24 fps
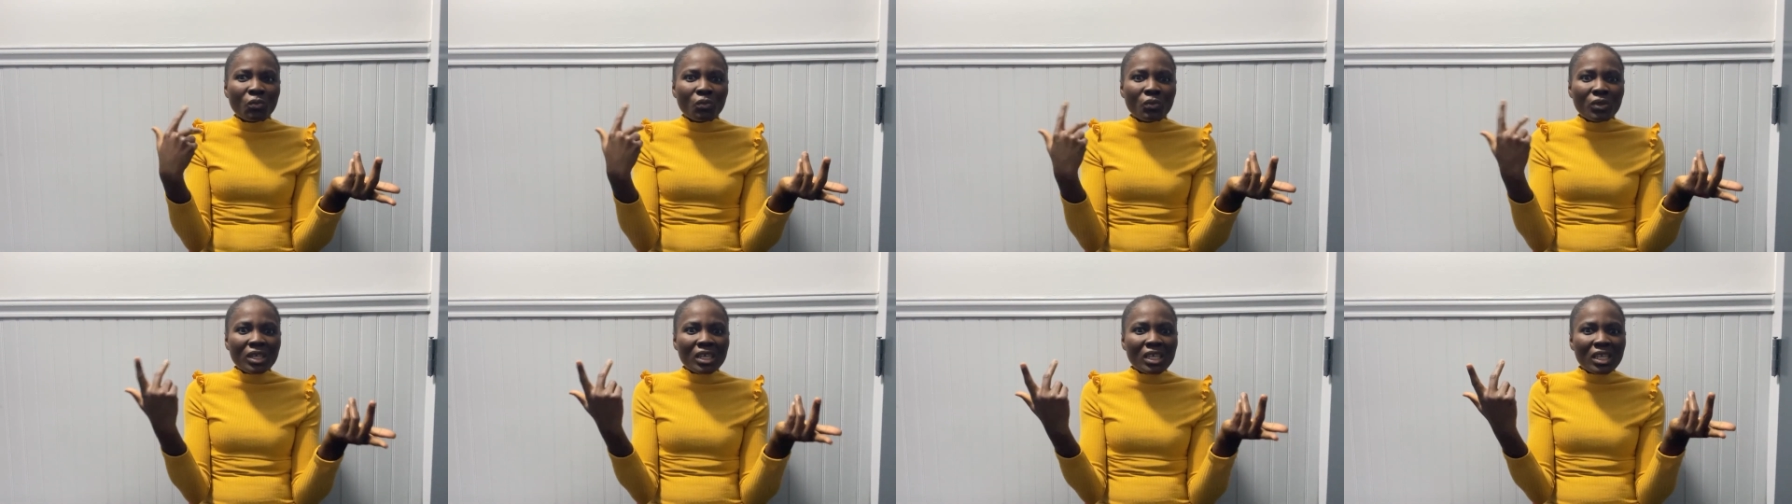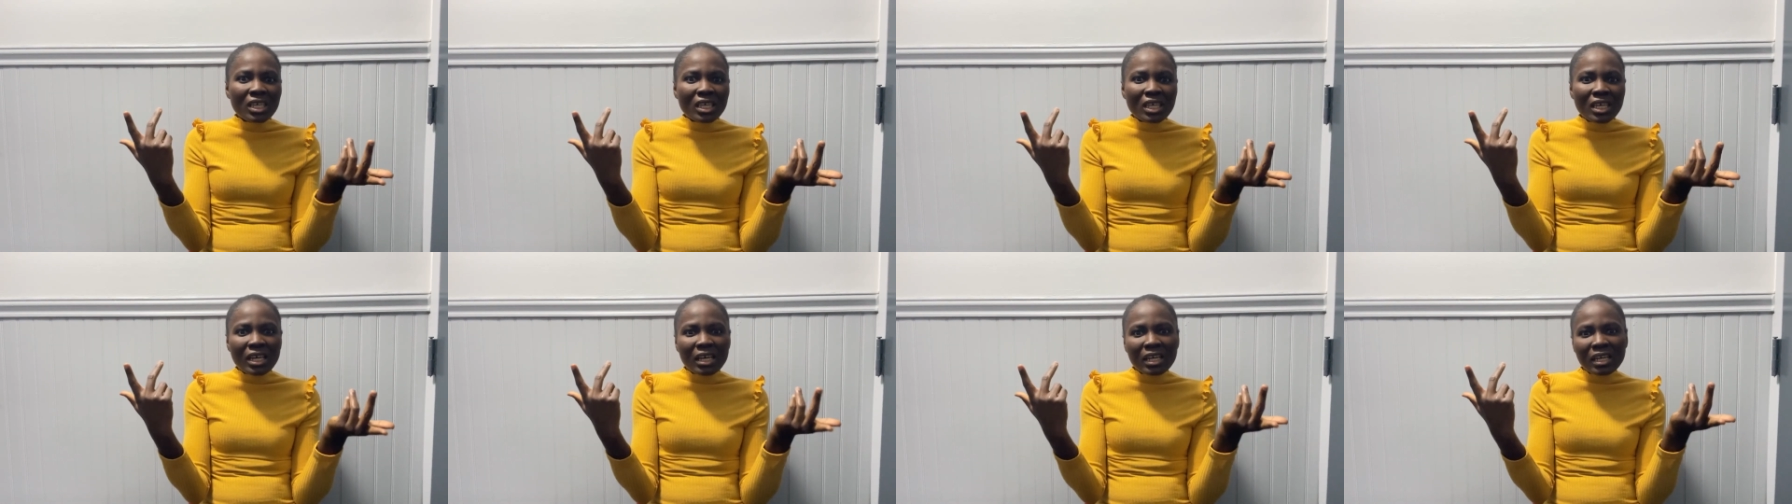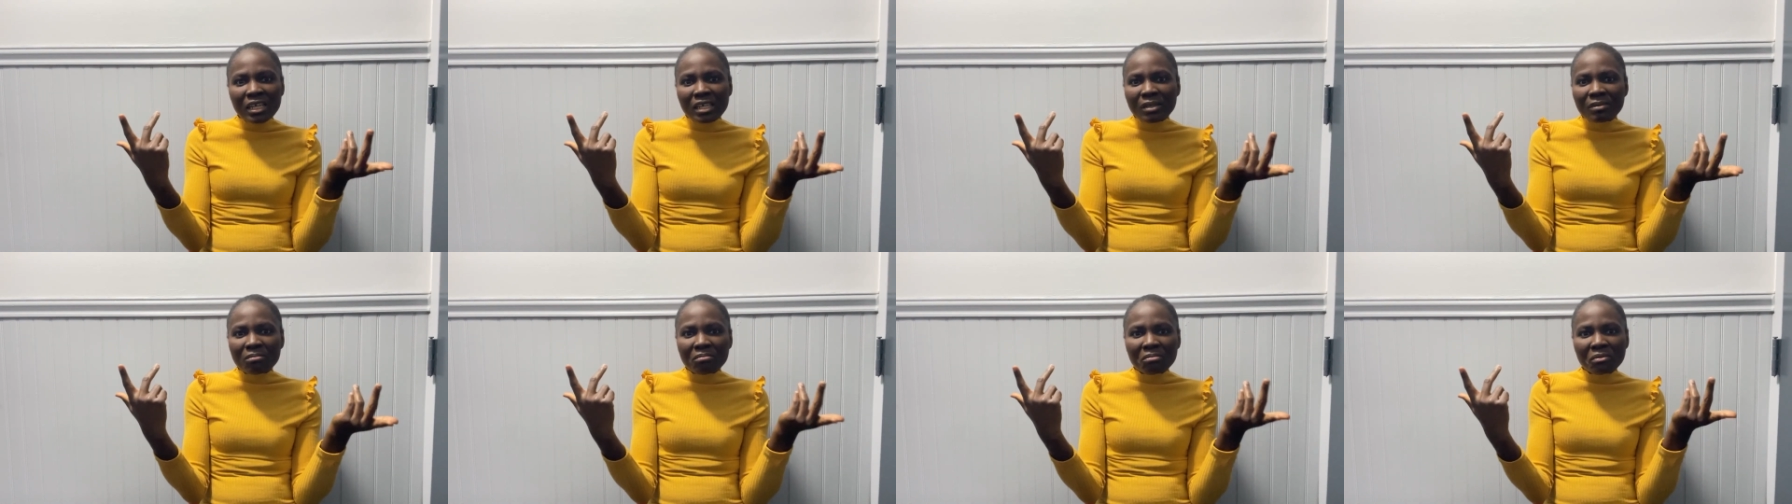we
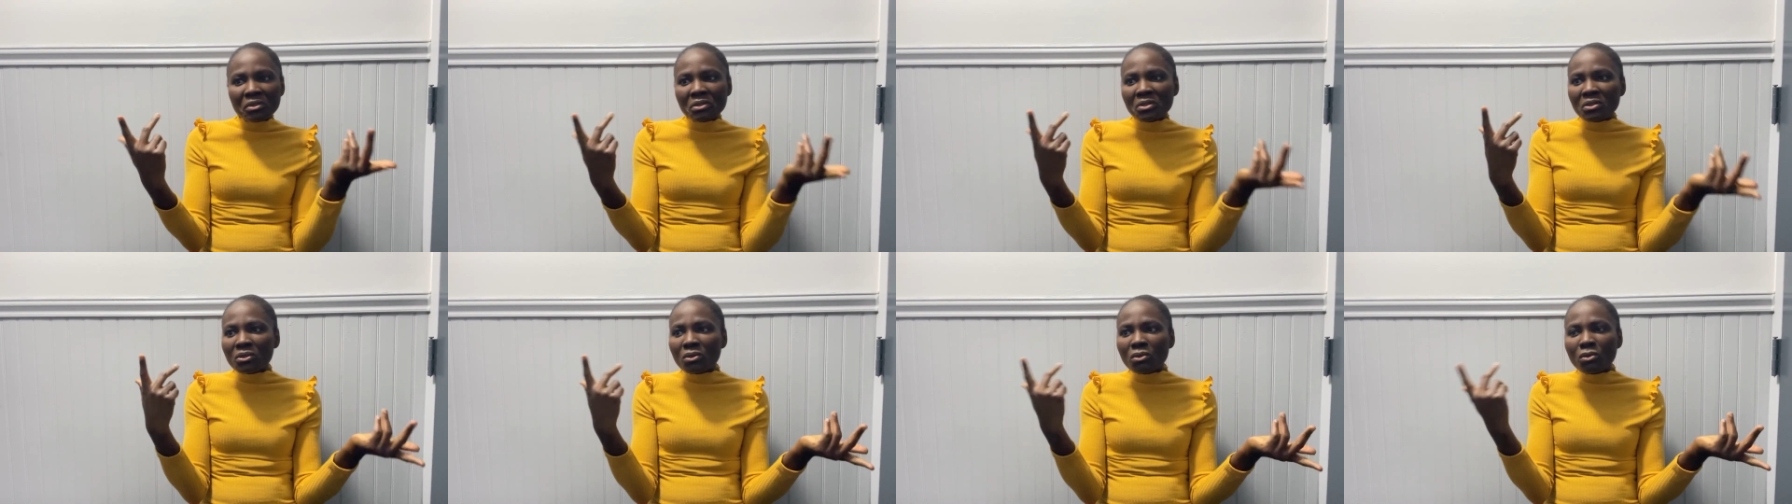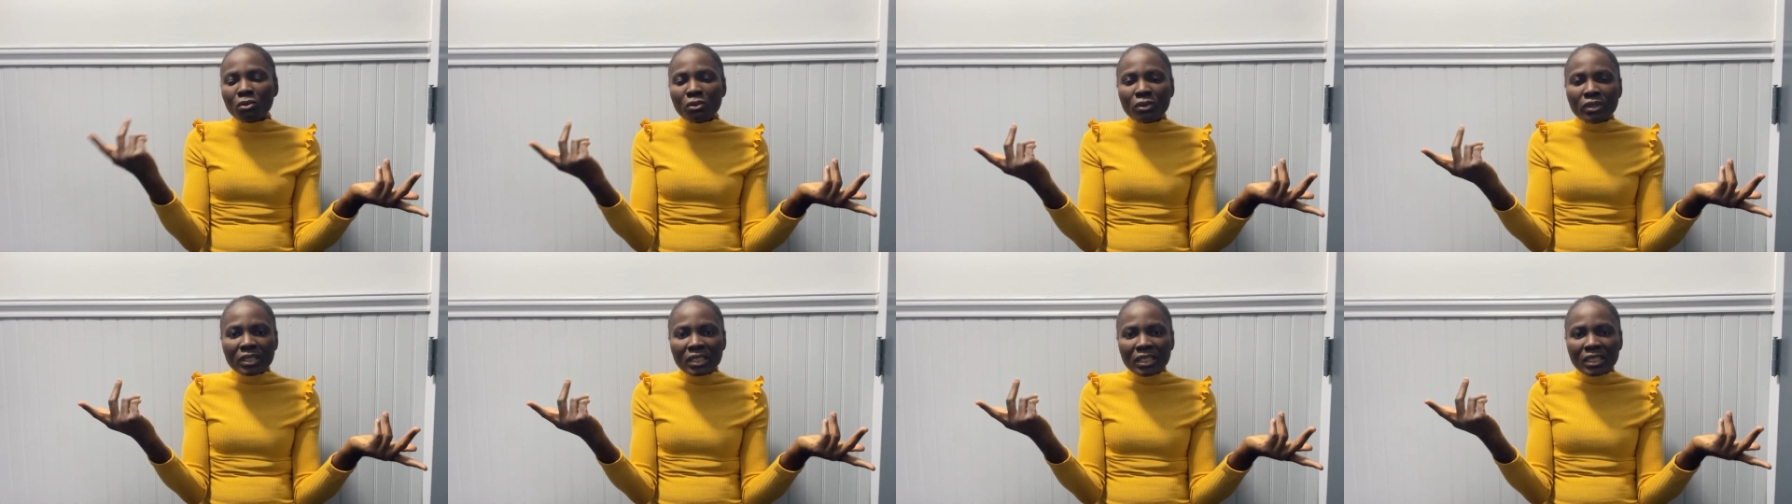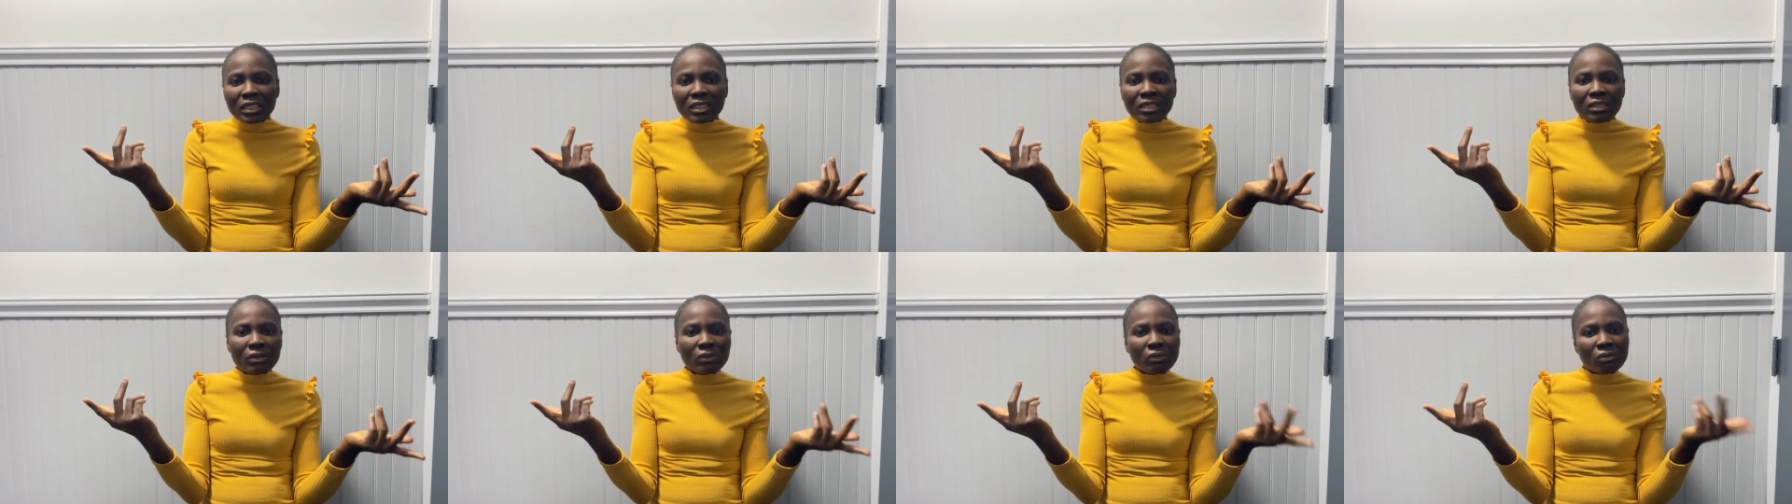uh,
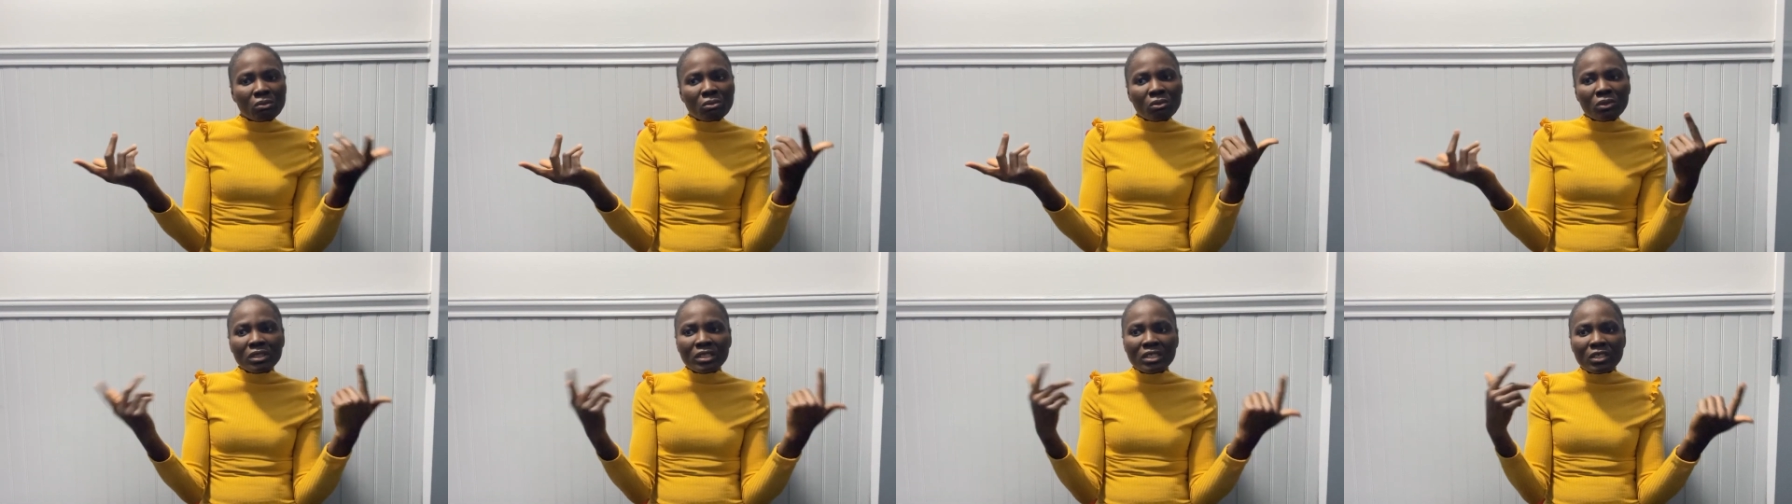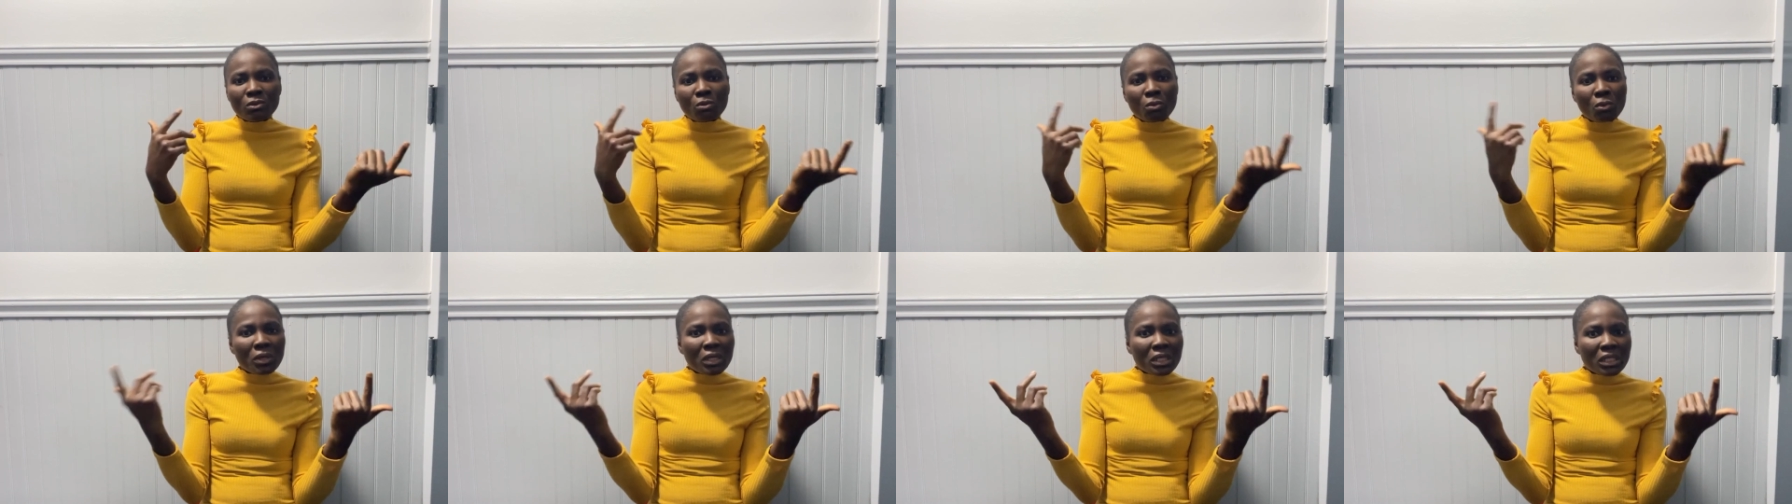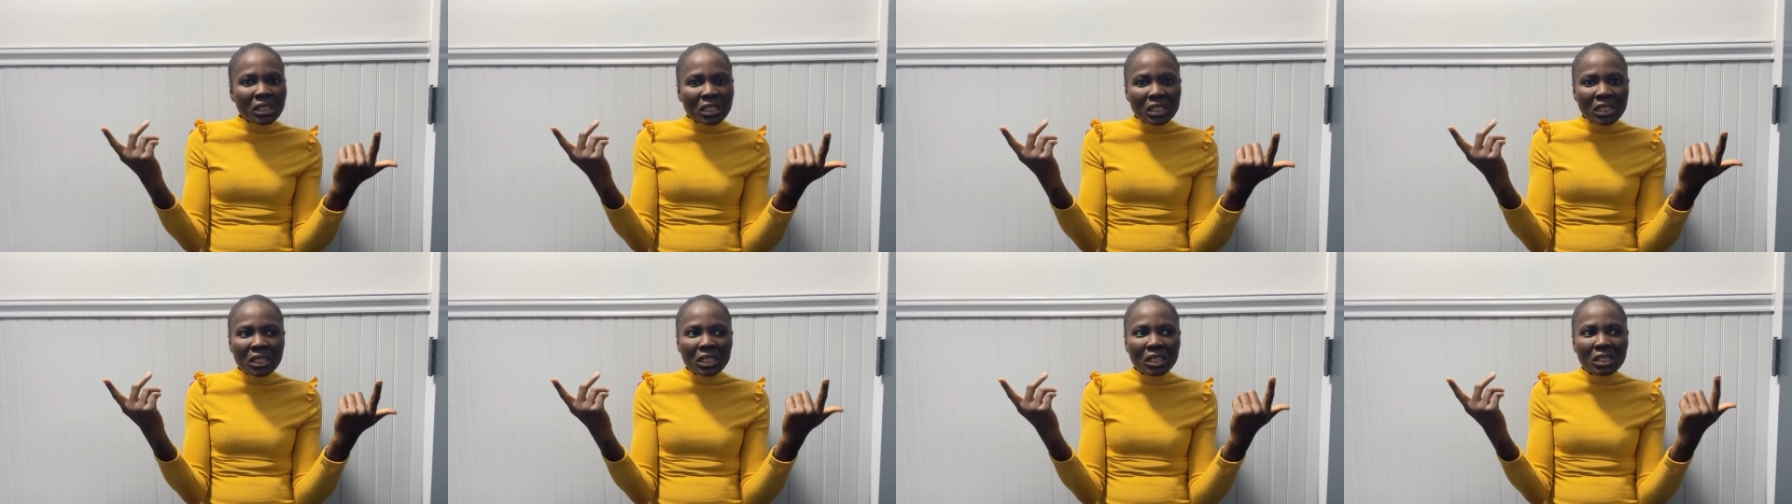schooling or one is
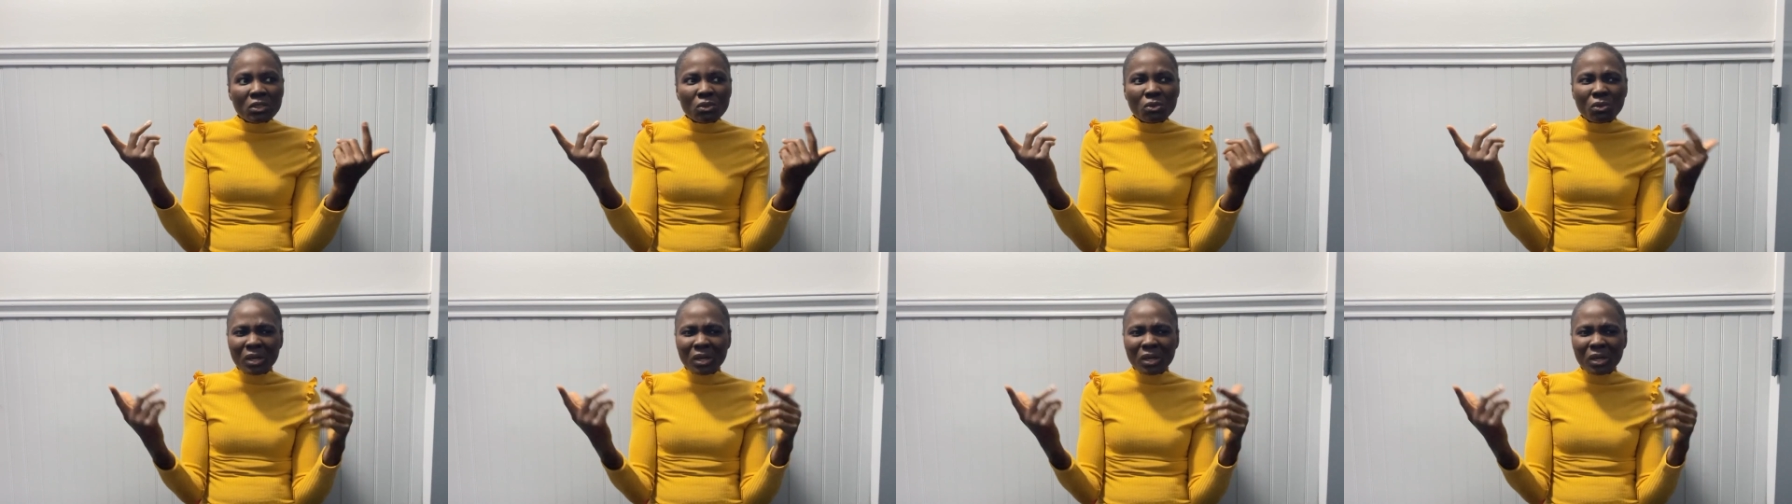working,